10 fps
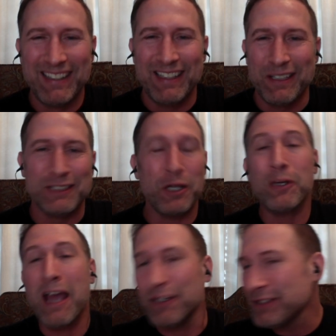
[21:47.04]
This is
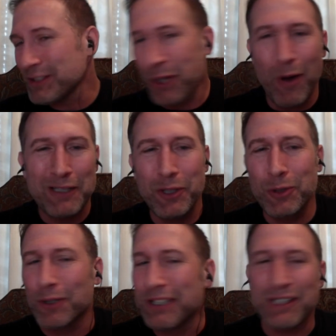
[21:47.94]
okay. You just go on
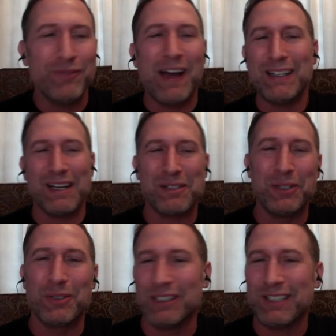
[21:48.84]
Google. You can find it on
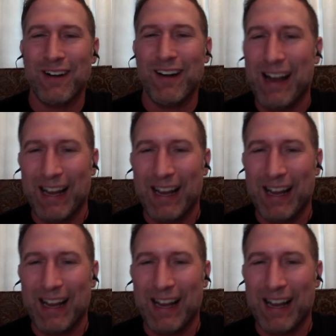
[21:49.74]
Google. It's all right.